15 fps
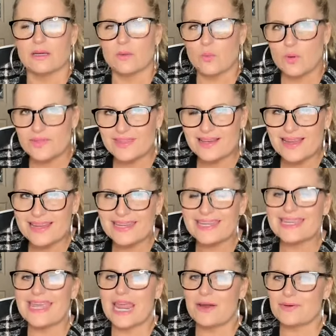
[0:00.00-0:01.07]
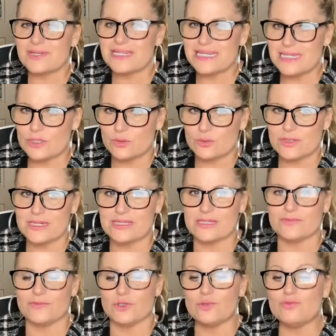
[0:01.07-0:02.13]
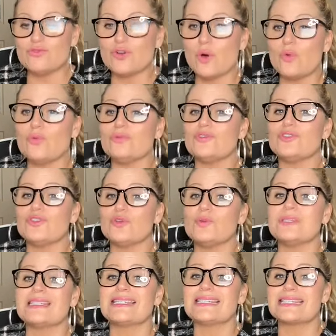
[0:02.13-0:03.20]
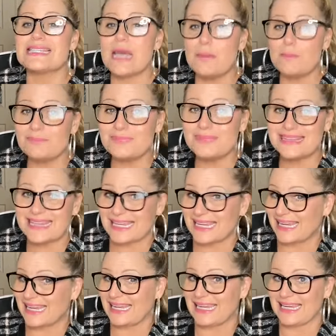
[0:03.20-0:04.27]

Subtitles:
One thing I can guarantee you is if you don't do something